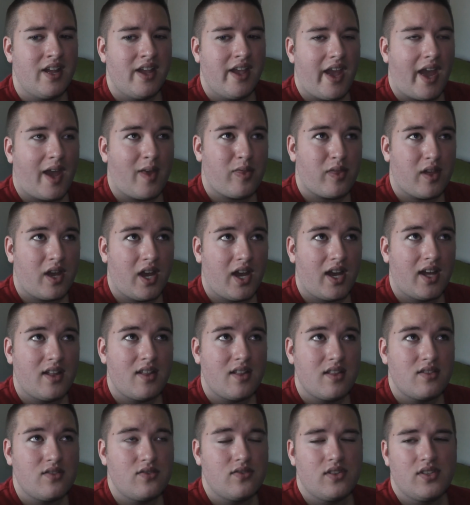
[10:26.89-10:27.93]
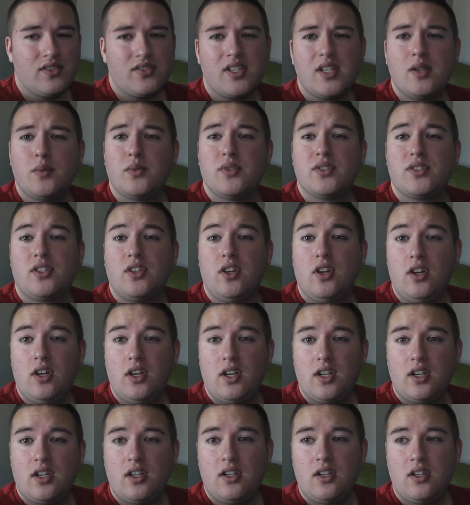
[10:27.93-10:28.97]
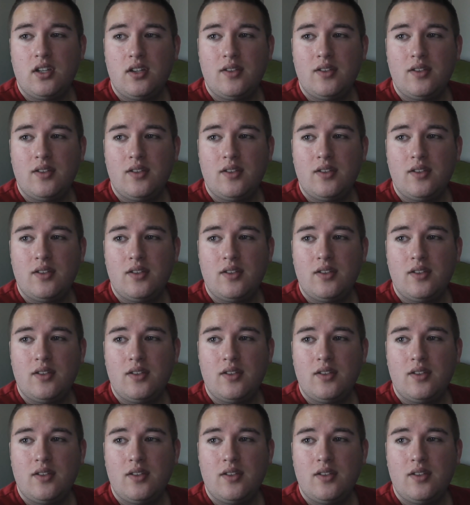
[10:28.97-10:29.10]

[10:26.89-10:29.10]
I thought the scene was good,